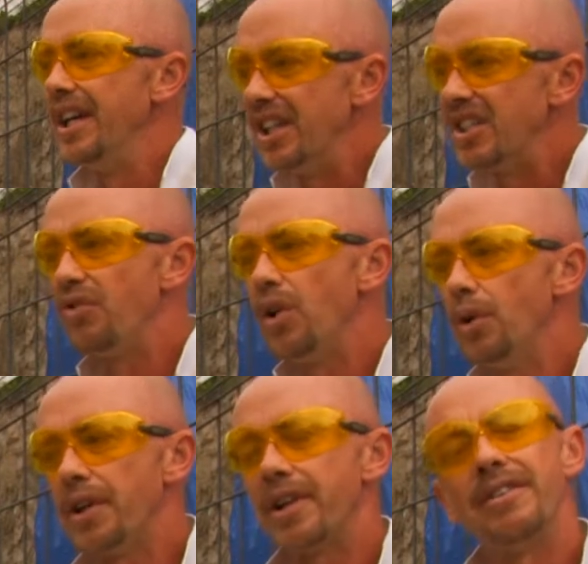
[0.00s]
is
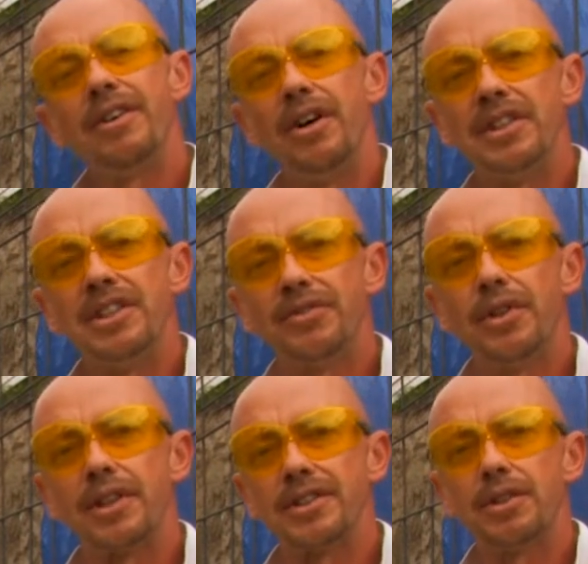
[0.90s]
floating on these
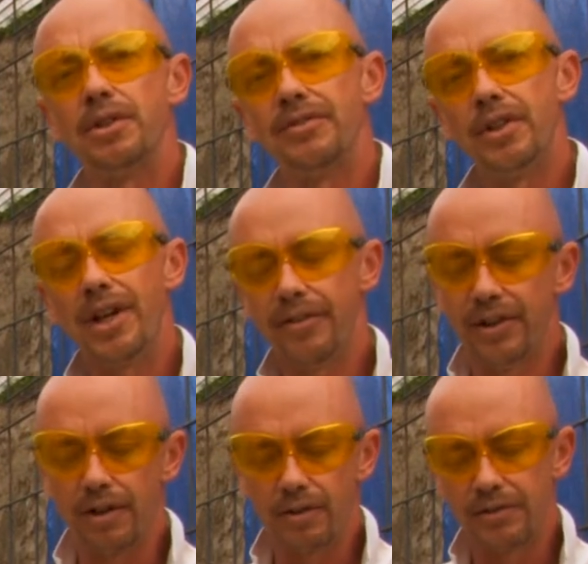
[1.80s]
footings. So if you have a
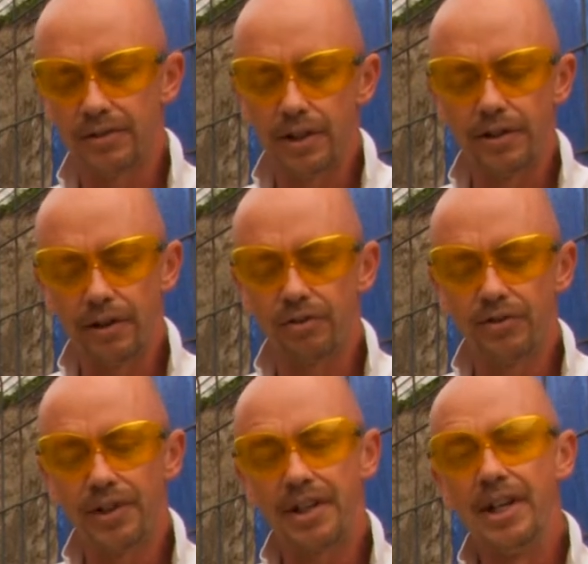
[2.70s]
little narrow
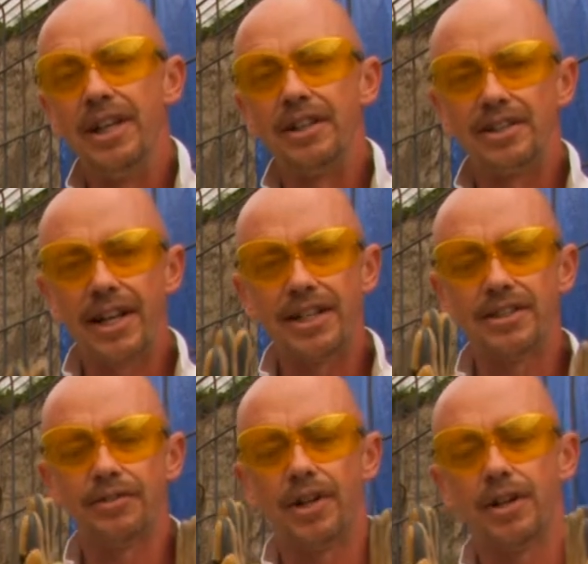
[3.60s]
footing, the
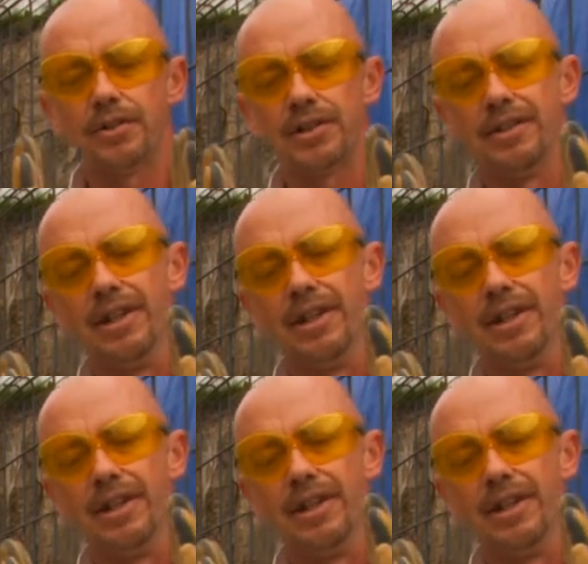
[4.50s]
chances of your house